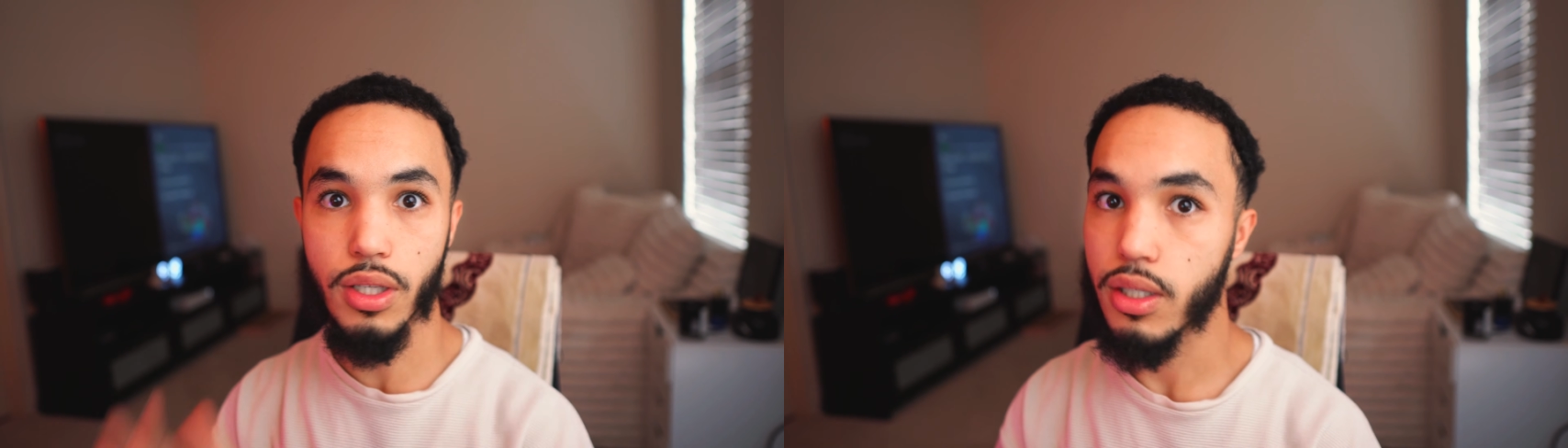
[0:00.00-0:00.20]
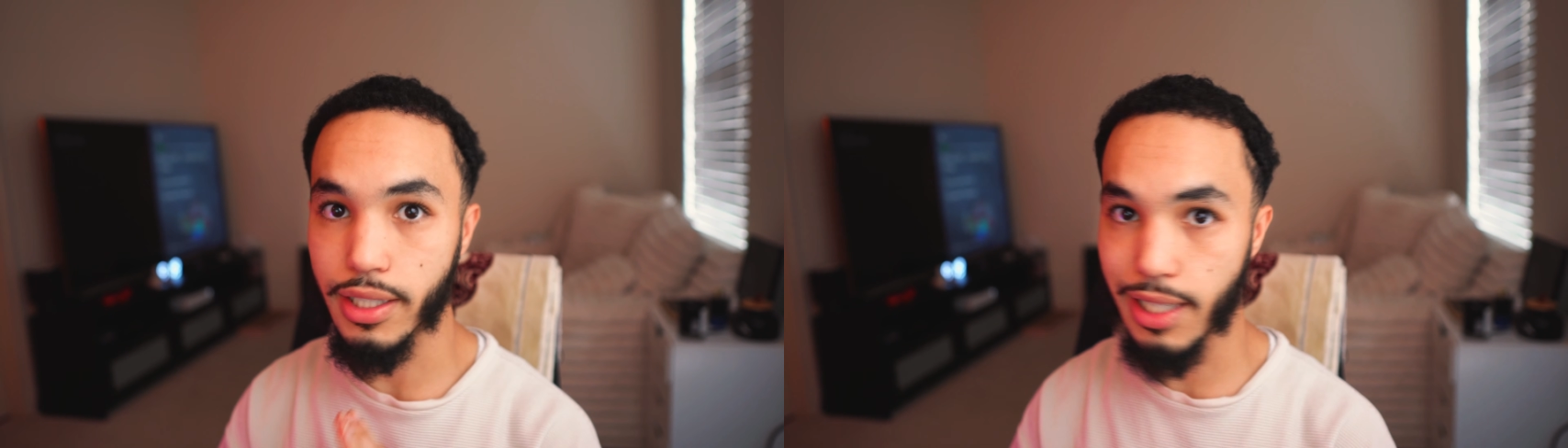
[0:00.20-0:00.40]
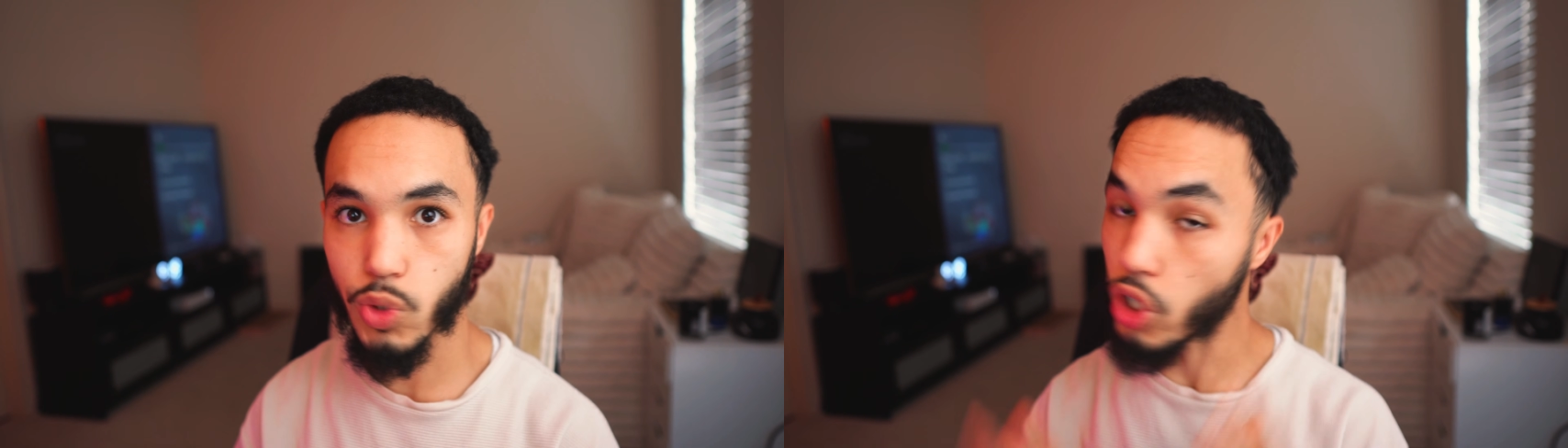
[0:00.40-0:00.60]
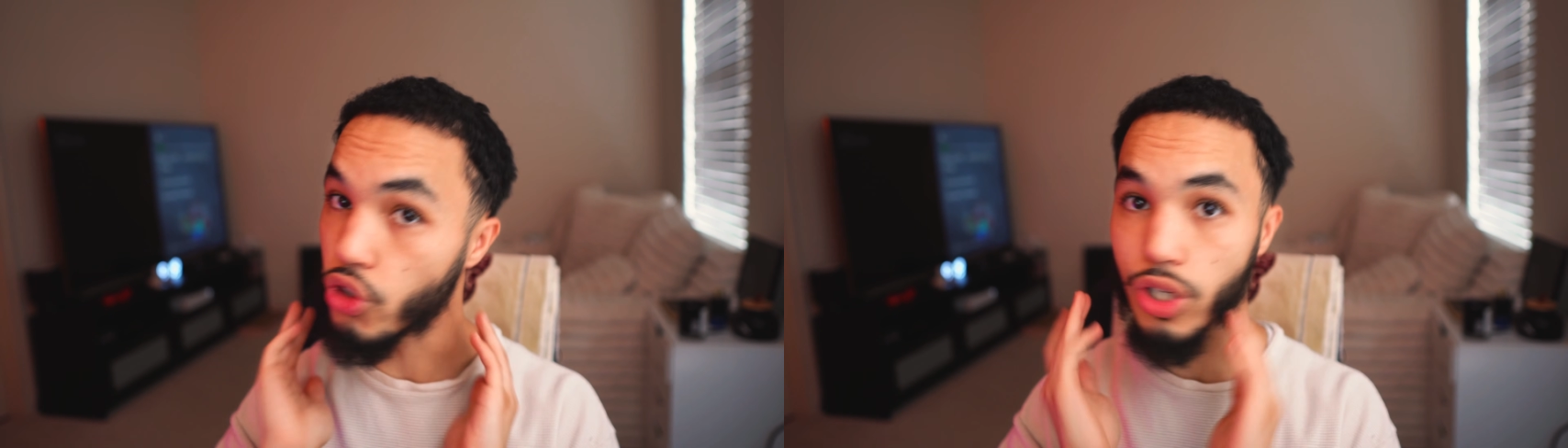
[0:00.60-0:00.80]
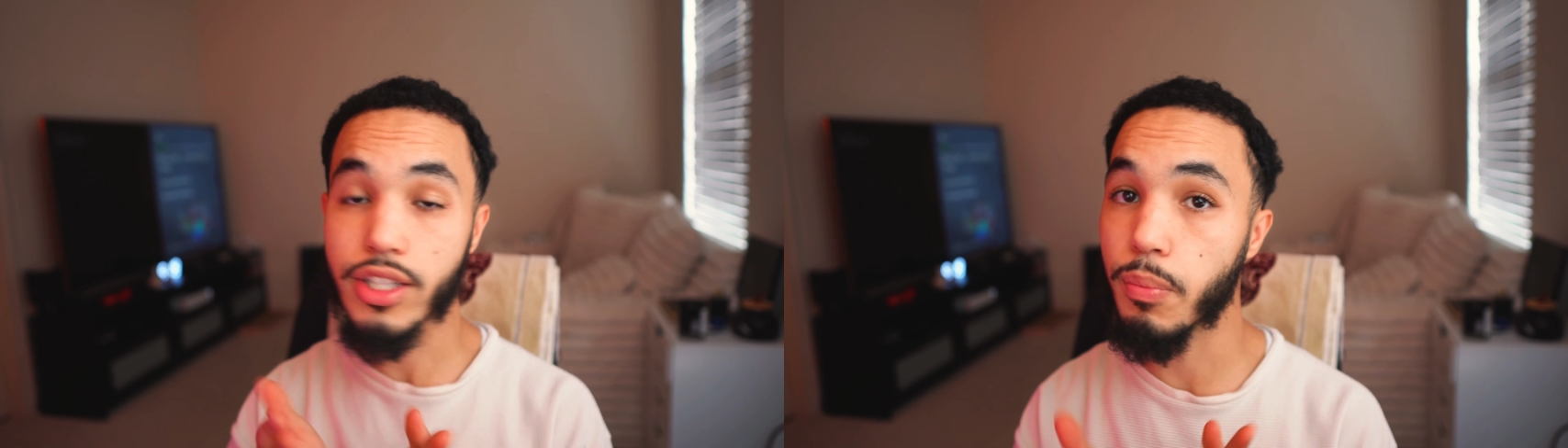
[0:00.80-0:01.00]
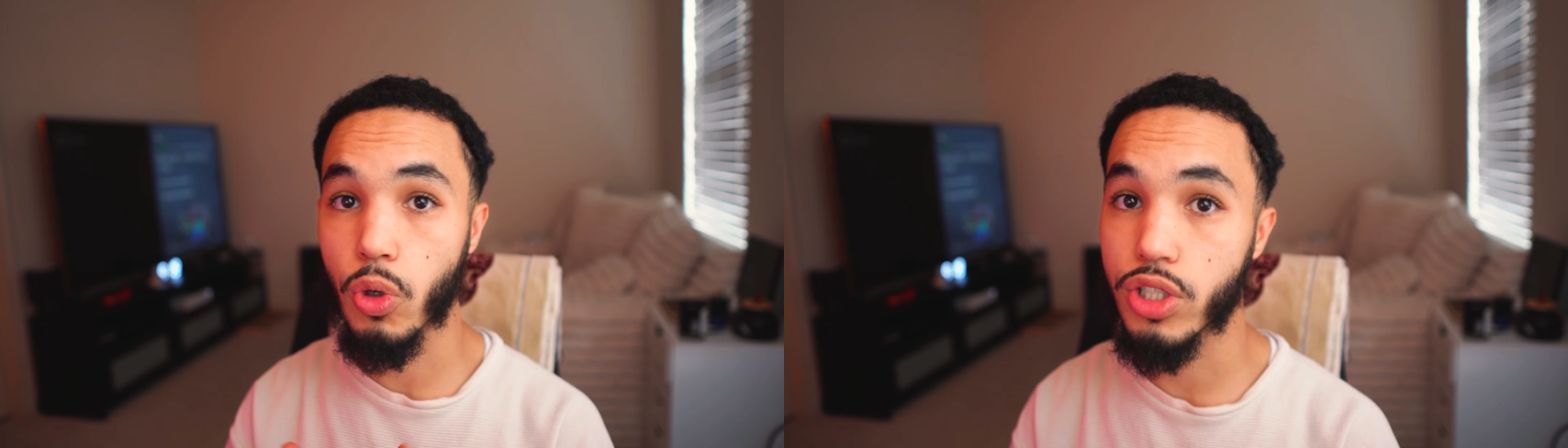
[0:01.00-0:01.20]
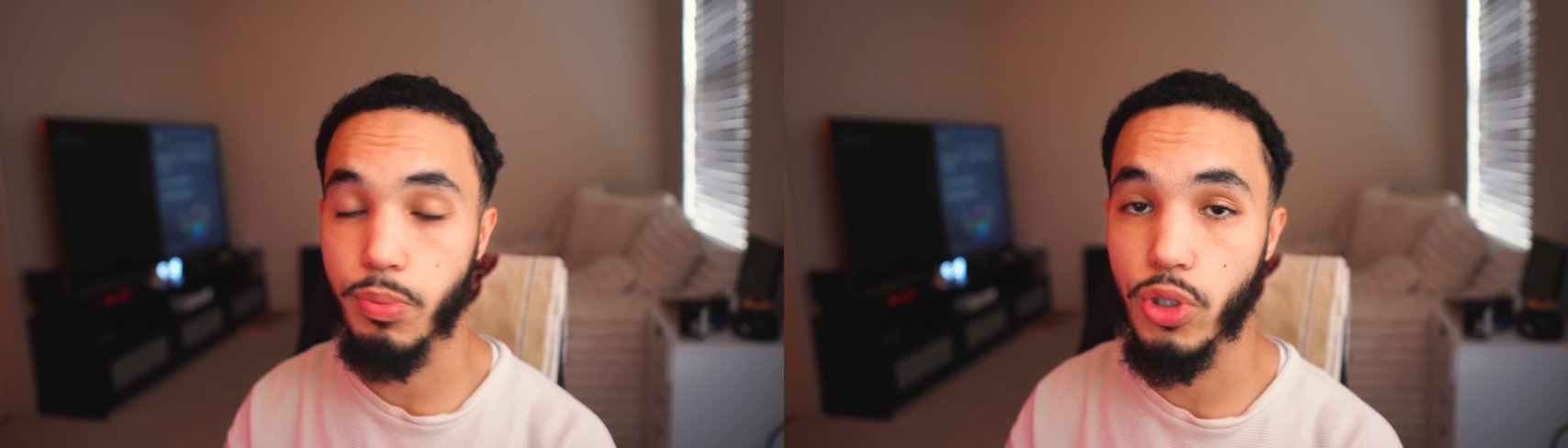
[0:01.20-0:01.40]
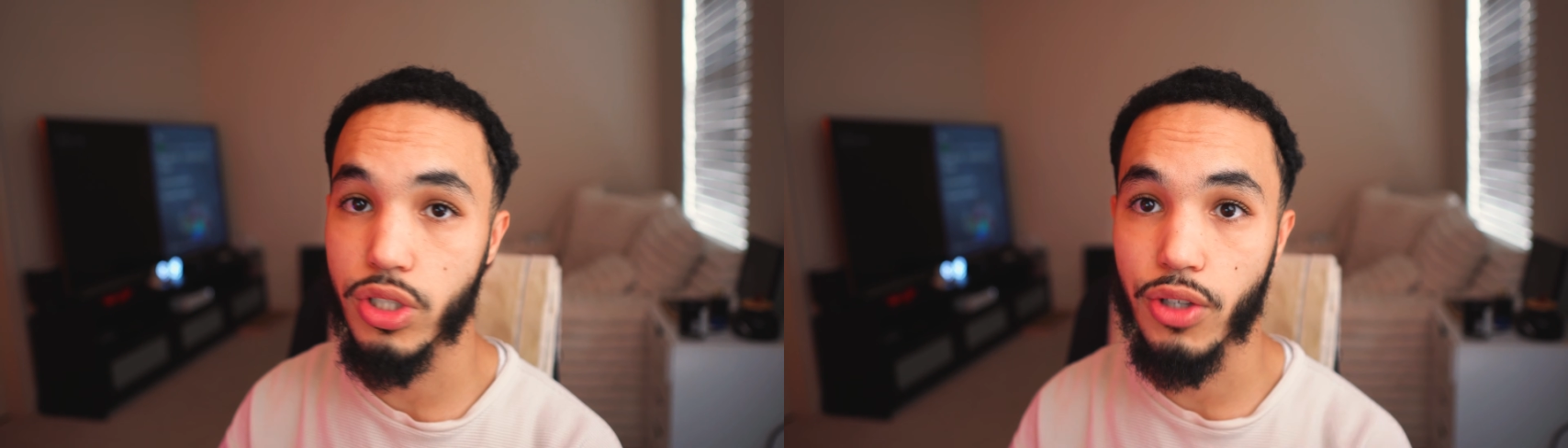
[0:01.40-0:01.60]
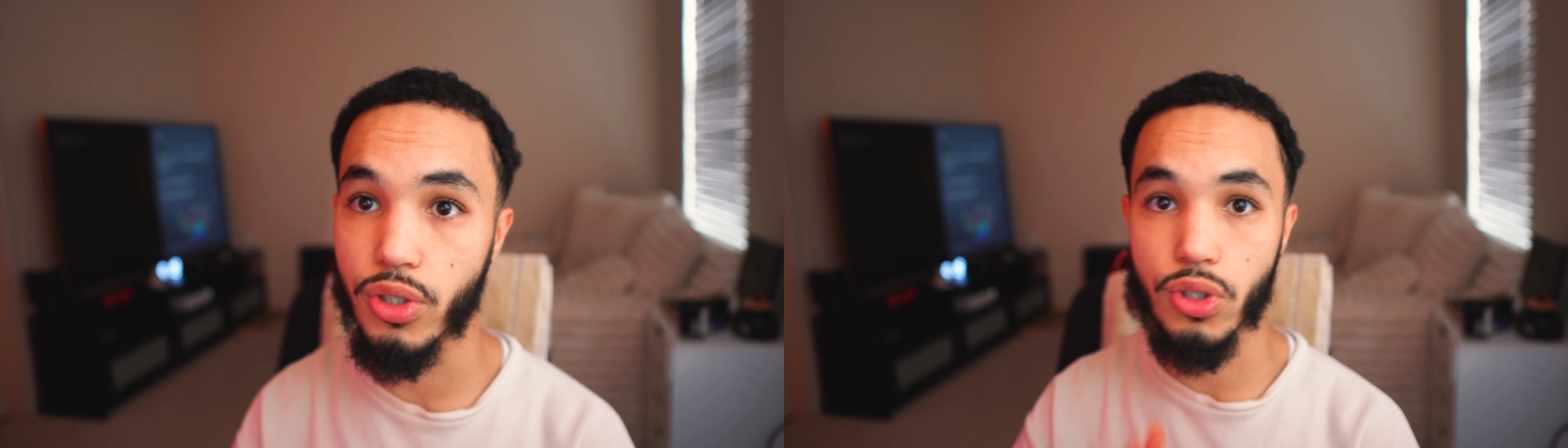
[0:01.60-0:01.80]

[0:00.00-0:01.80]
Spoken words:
Because guess what? You're not the brokest person out there.